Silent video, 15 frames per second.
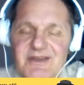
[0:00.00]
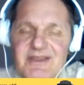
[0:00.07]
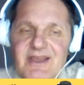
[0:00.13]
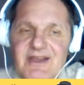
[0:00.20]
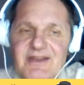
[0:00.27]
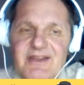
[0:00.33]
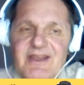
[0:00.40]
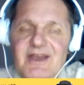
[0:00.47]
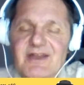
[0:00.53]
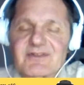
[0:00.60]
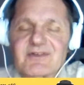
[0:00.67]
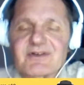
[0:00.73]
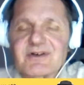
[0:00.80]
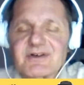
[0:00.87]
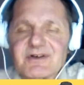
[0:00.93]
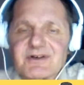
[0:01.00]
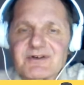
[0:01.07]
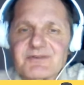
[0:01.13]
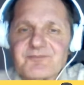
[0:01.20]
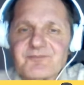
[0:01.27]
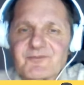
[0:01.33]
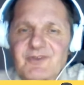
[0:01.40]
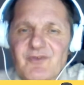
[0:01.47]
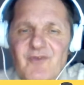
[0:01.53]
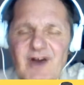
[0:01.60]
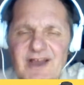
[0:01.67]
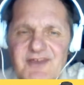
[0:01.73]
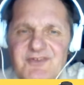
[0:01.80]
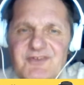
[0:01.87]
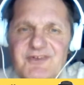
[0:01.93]
can get
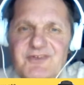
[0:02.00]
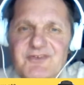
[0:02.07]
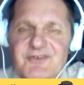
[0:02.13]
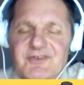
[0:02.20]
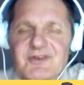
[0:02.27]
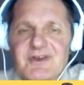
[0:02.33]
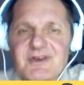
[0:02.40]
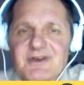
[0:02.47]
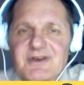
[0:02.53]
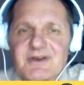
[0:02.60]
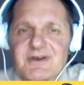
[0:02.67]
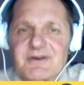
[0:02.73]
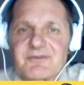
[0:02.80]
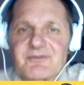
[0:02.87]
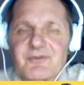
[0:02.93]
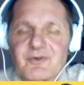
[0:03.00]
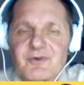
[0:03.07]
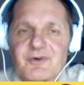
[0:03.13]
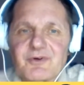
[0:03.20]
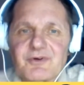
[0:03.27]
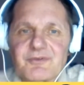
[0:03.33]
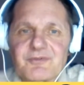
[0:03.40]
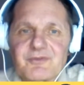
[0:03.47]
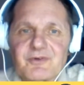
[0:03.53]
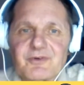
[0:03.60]
devices for